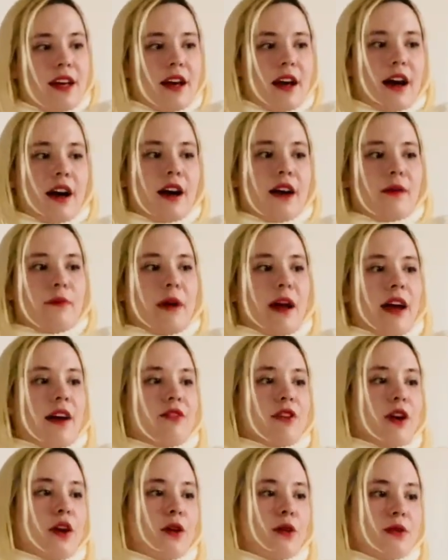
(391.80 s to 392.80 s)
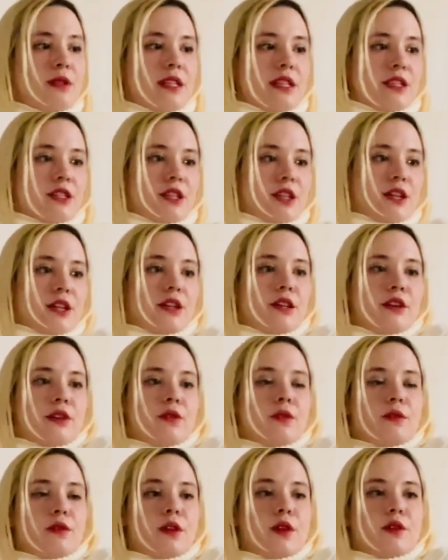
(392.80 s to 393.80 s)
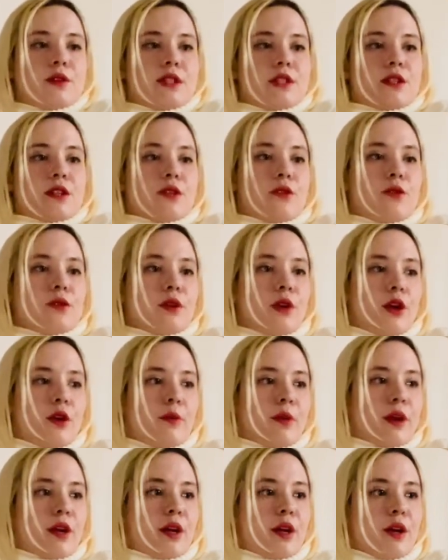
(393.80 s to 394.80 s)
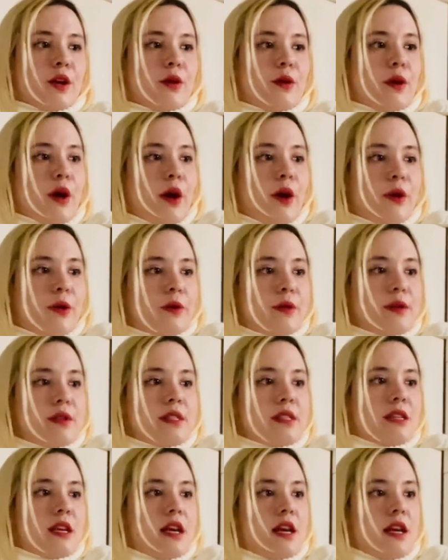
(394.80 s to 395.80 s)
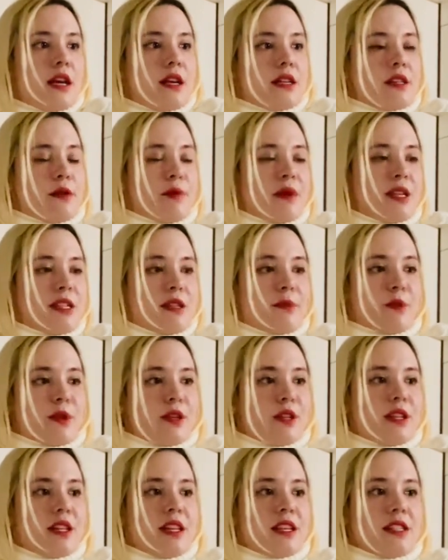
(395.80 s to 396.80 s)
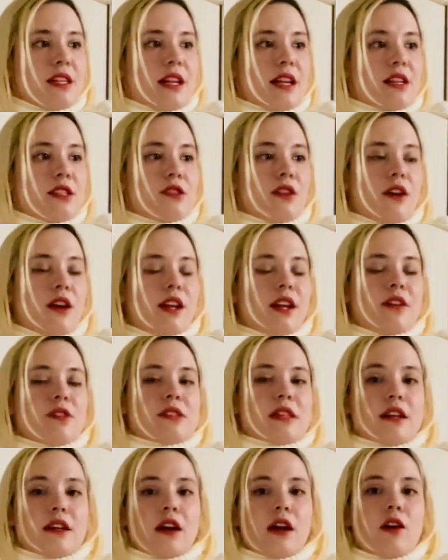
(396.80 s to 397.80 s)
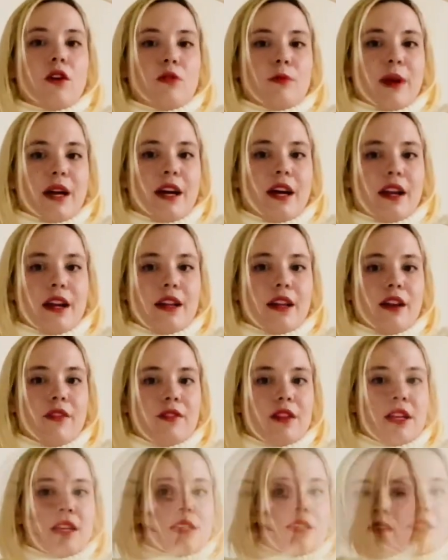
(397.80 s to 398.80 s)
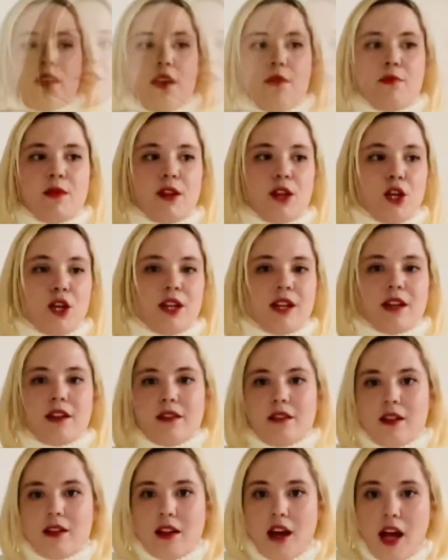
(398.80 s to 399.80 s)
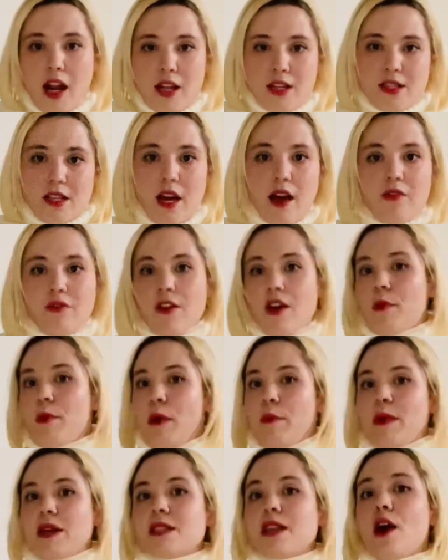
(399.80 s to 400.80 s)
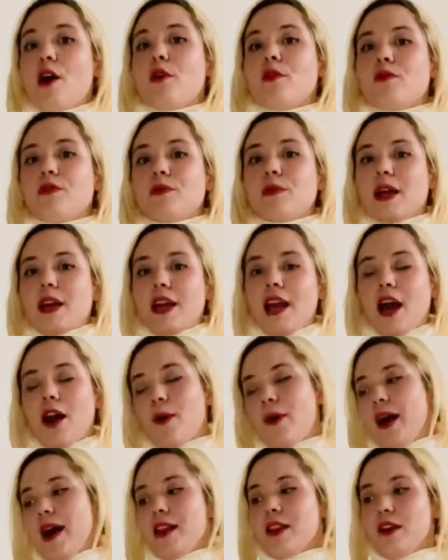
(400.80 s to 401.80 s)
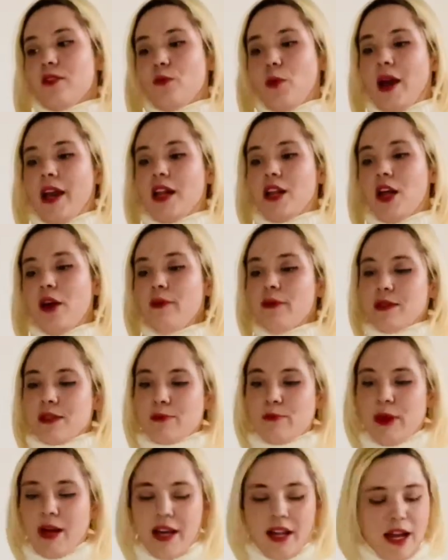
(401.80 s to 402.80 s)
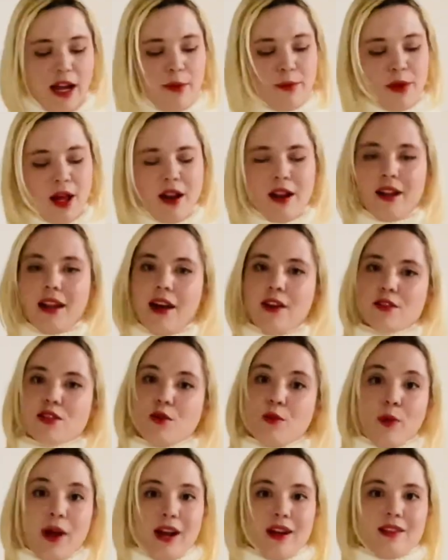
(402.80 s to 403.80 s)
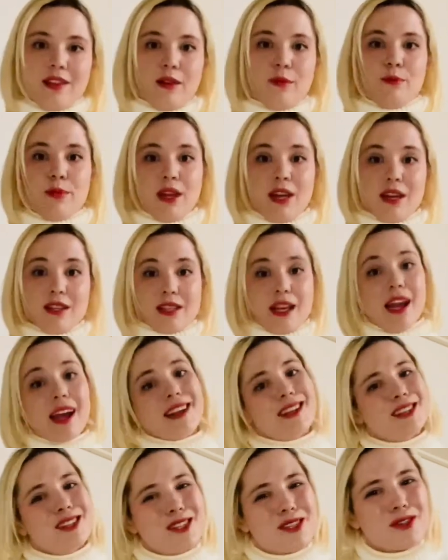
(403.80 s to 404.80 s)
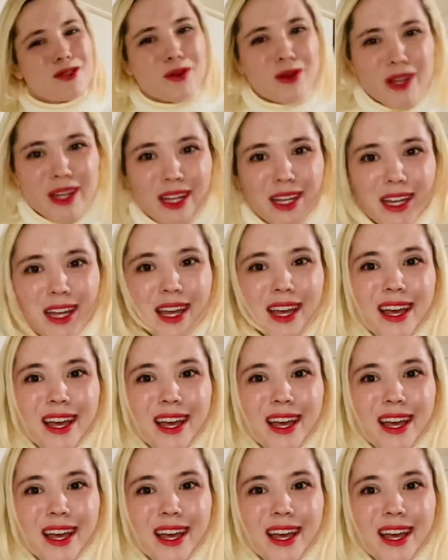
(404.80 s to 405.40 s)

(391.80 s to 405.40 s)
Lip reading: I have a co-teacher, an old co-teacher, old co-worker who owns something similar to this. And I saw it and I was like, oh my God, I love this. I've been learning a lot of stuff about myself, like how I love white clothes, but I'm not allowed to wear them because I destroy